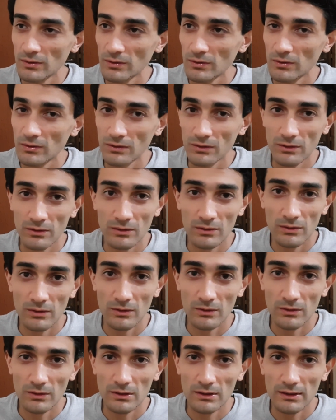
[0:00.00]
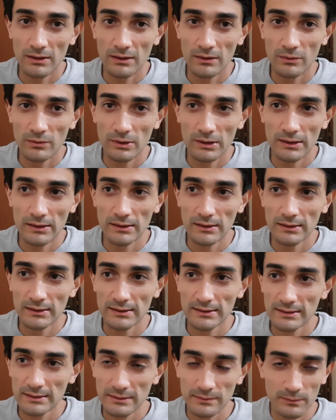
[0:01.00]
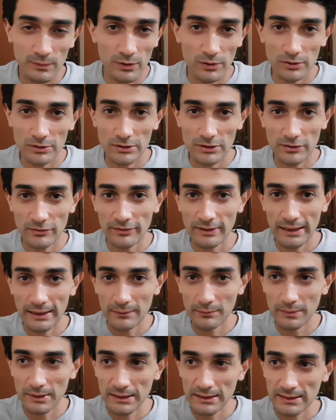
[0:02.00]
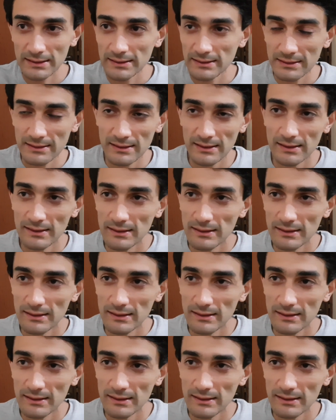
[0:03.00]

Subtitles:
all the world's most famous